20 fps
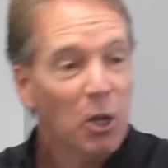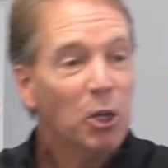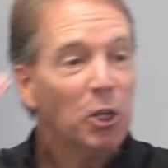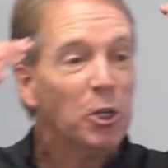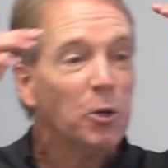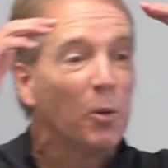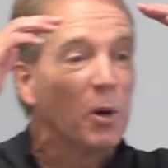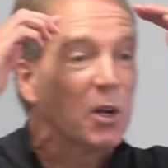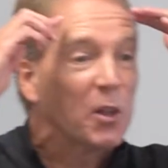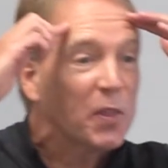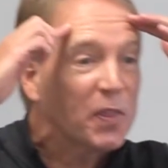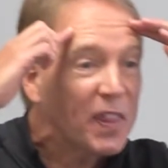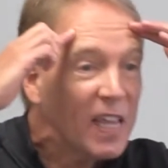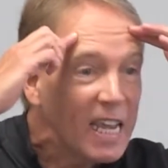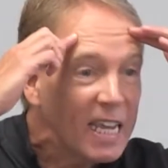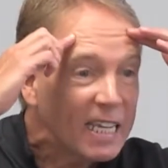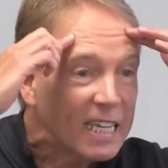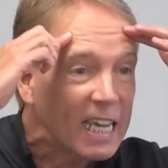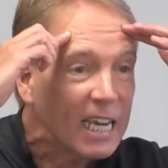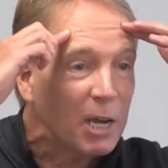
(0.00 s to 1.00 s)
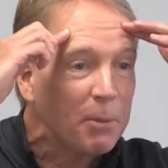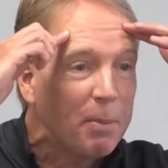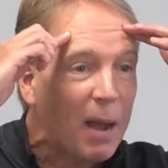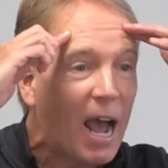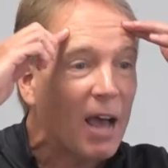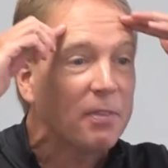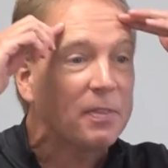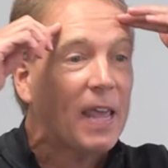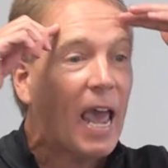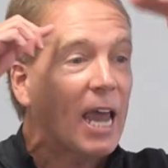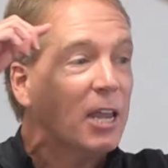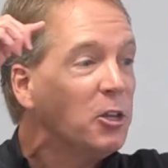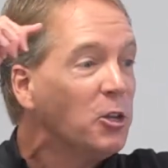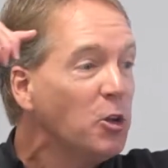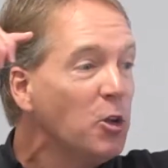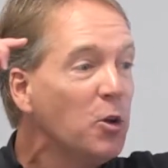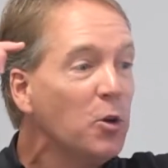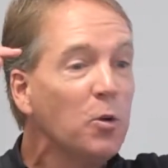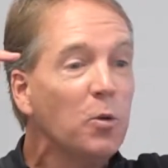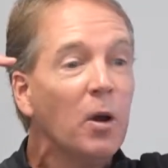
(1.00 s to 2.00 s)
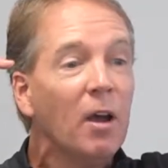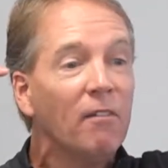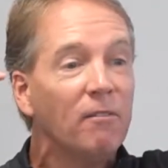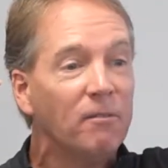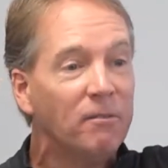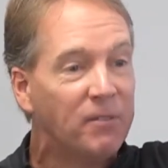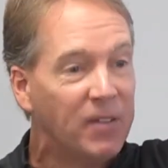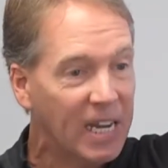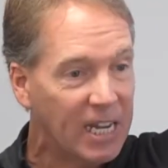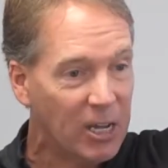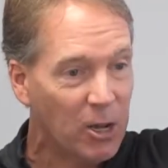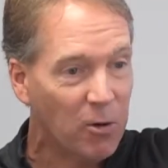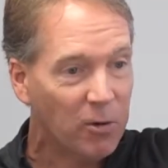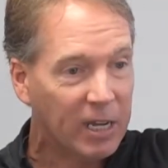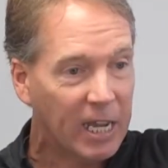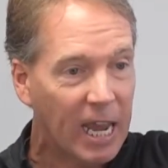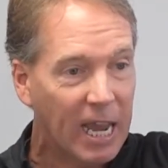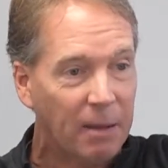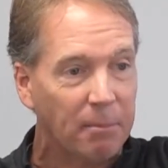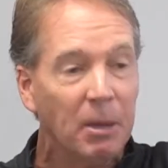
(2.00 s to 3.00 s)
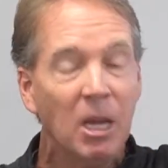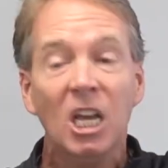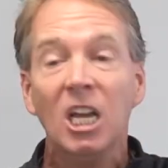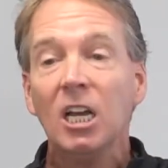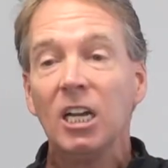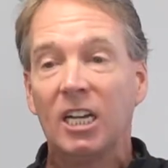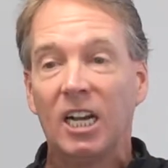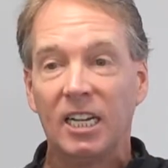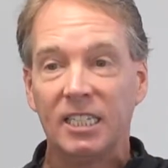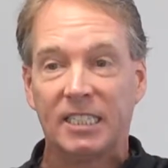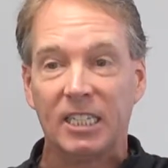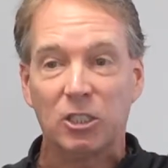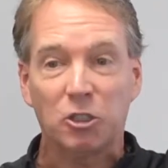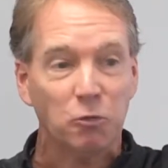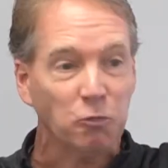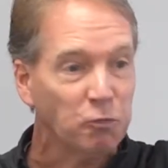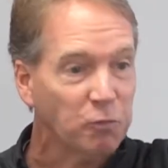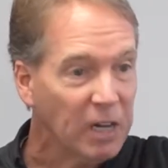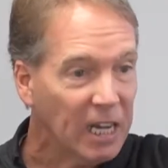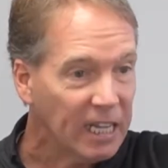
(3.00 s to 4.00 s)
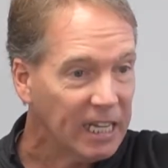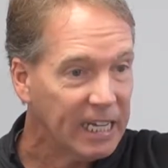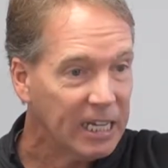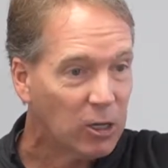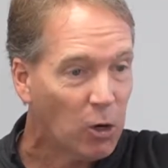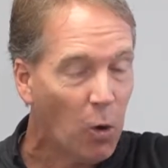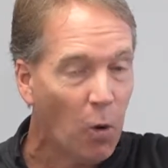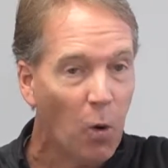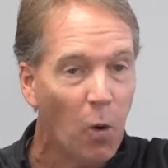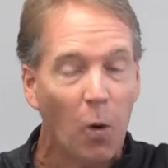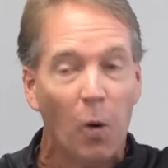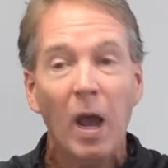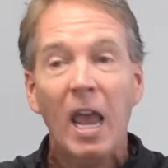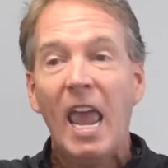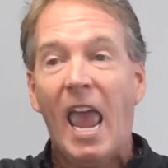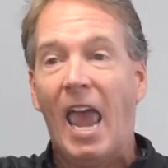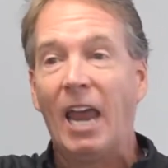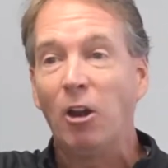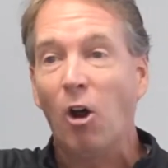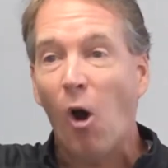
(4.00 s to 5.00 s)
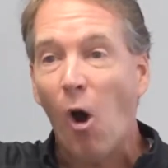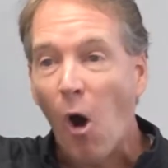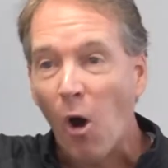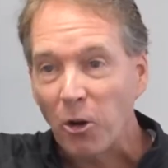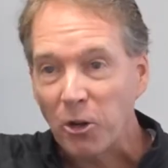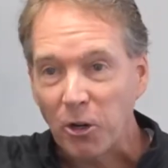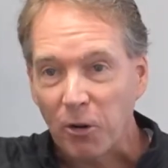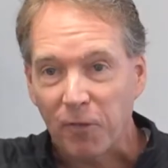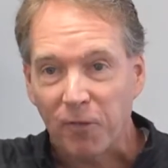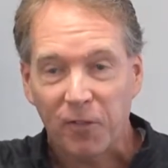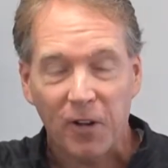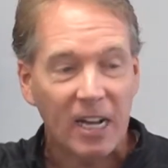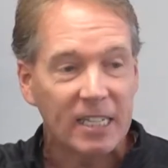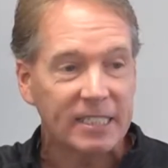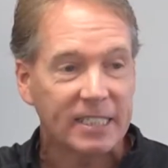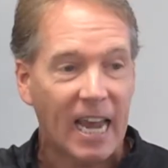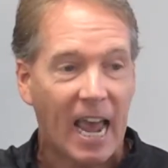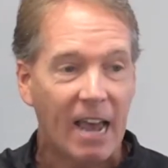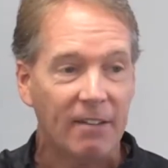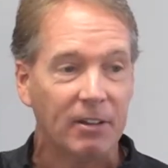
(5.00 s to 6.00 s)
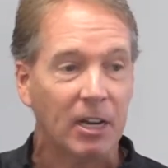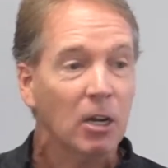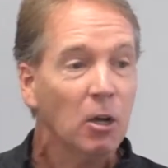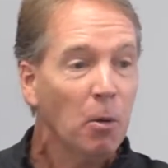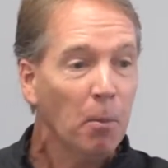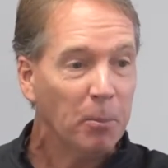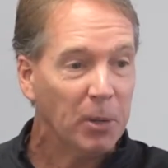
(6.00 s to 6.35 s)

You were thinking about that new video game because it's really cool and all your friends have it,